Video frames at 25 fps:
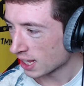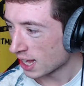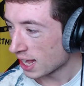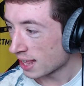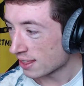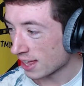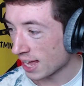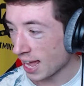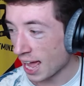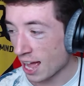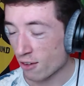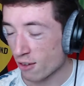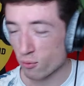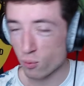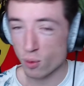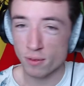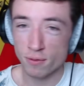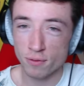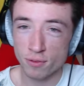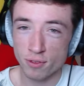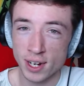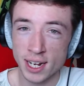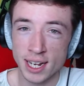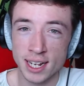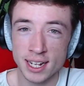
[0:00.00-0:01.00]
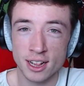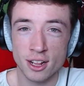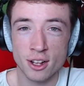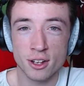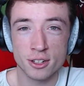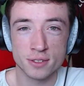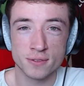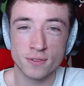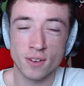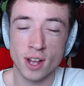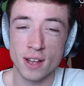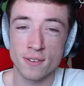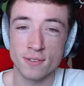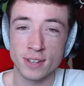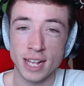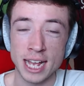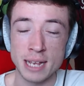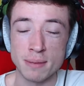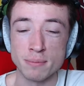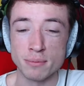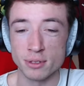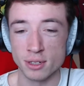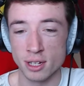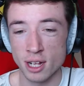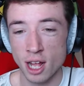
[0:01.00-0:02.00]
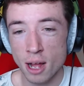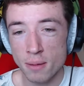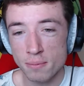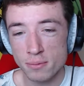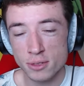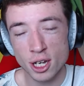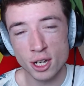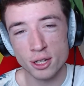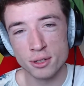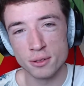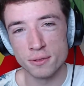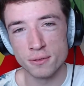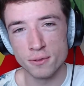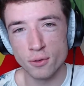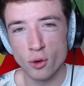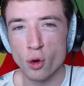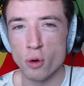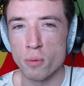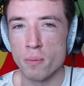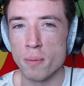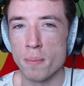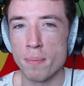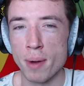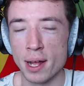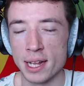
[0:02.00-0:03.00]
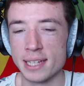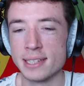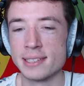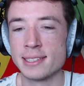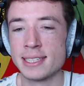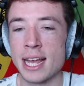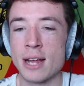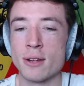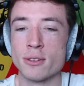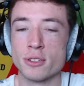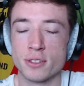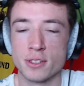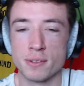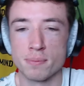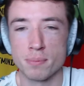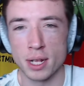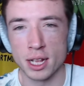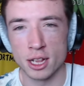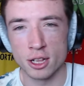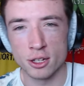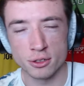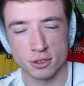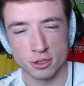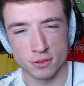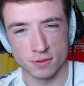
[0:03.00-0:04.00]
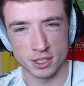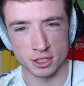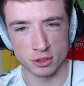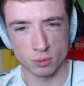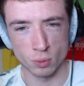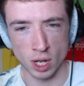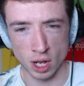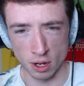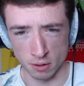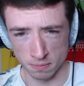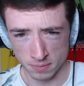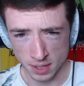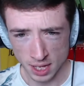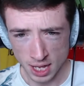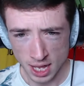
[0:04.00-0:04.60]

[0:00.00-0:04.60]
They have won 3 of their last 5 games. An upturn of form by the sounds of it, by the looks of it as well.